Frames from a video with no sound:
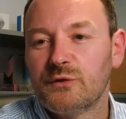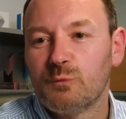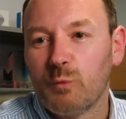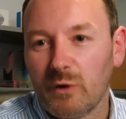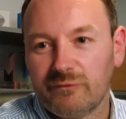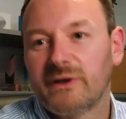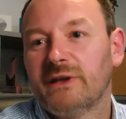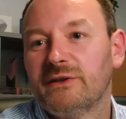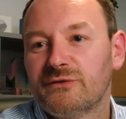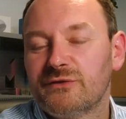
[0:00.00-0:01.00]
one
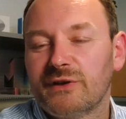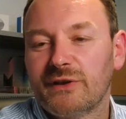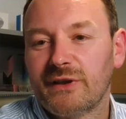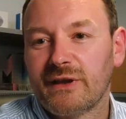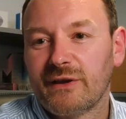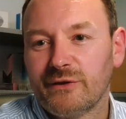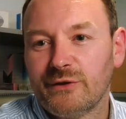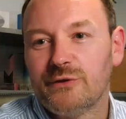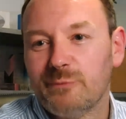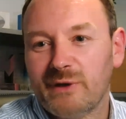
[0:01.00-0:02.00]
really interesting thing there.
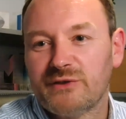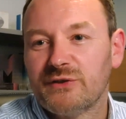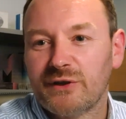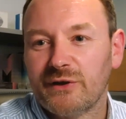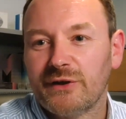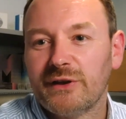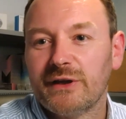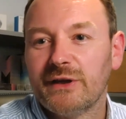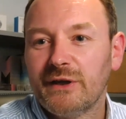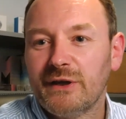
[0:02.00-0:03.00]
You mentioned kind of the
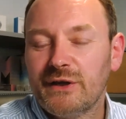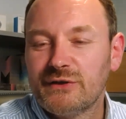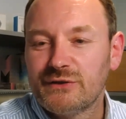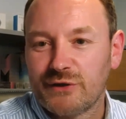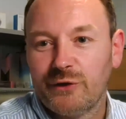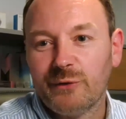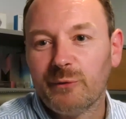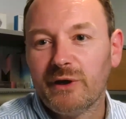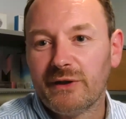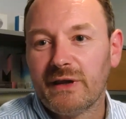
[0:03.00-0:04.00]
security
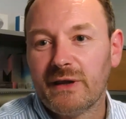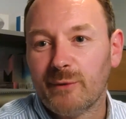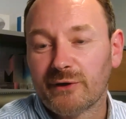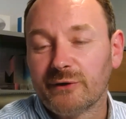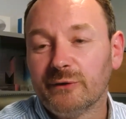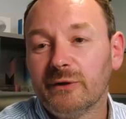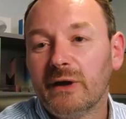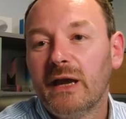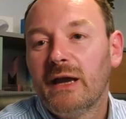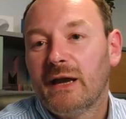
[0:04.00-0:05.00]
word there, Michael.
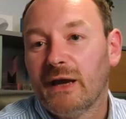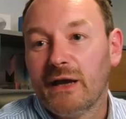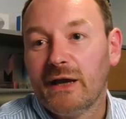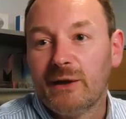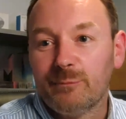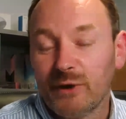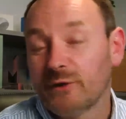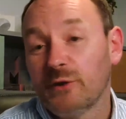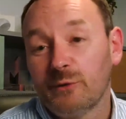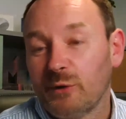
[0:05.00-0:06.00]
And
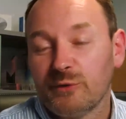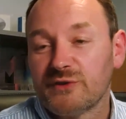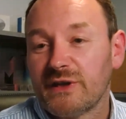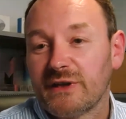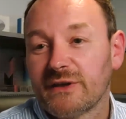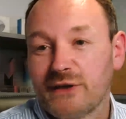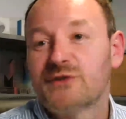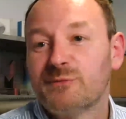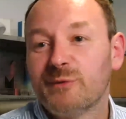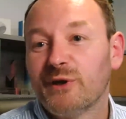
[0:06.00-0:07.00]
I once had a
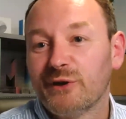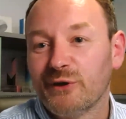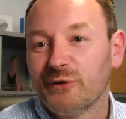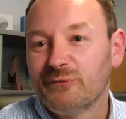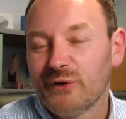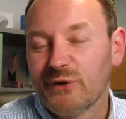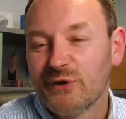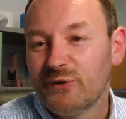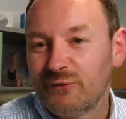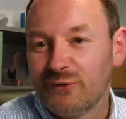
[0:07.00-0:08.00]
customer
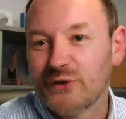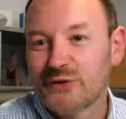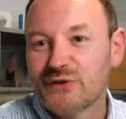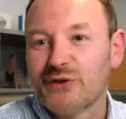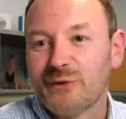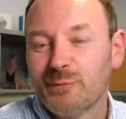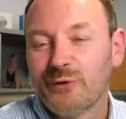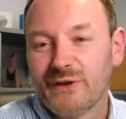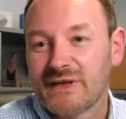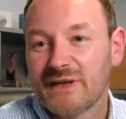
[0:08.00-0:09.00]
first kind of point
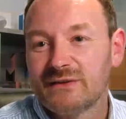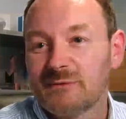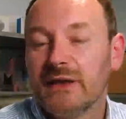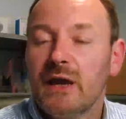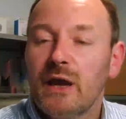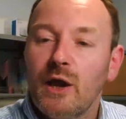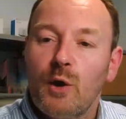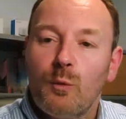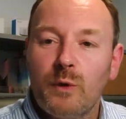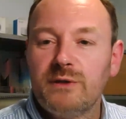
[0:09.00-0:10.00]
this out to me.
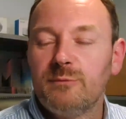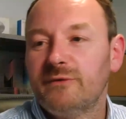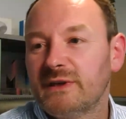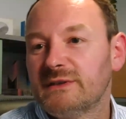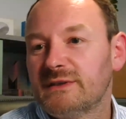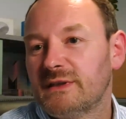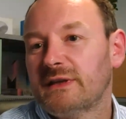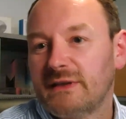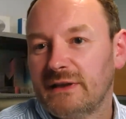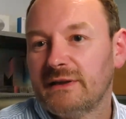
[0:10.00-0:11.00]
When you're moving into
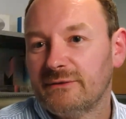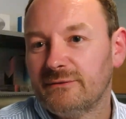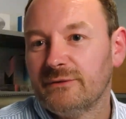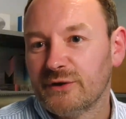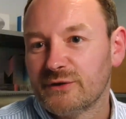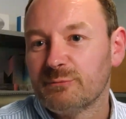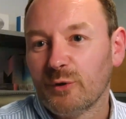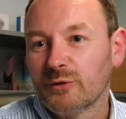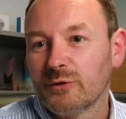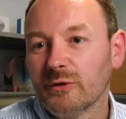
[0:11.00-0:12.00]
that cloud first
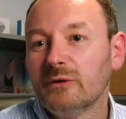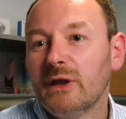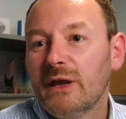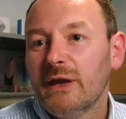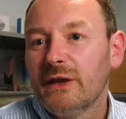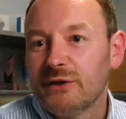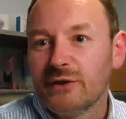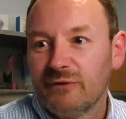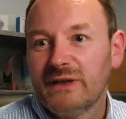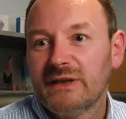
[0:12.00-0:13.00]
model,
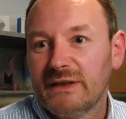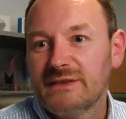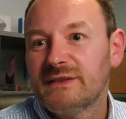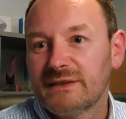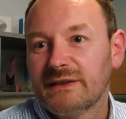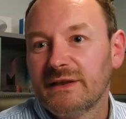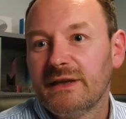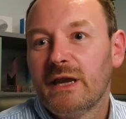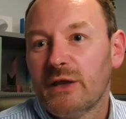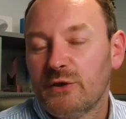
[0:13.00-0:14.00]

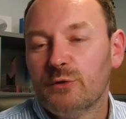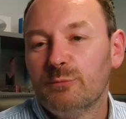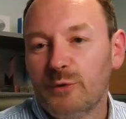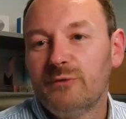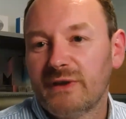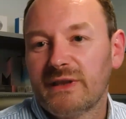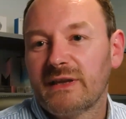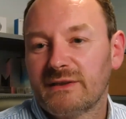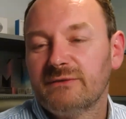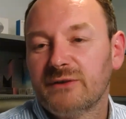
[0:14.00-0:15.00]
realistically, you're moving
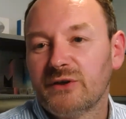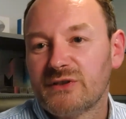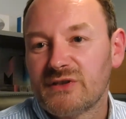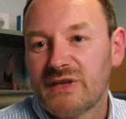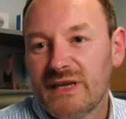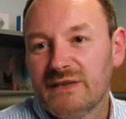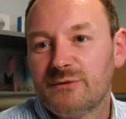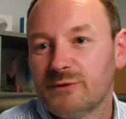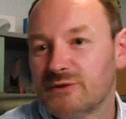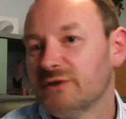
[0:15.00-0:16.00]
that device
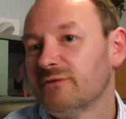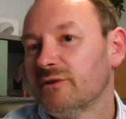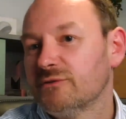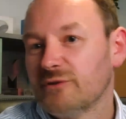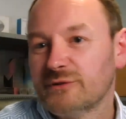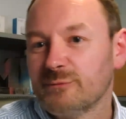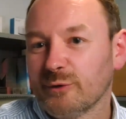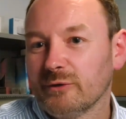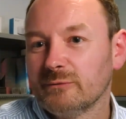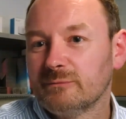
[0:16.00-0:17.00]
into a zero trust
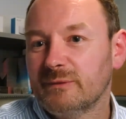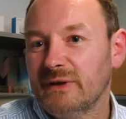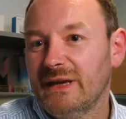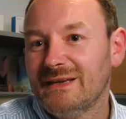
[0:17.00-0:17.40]
model. It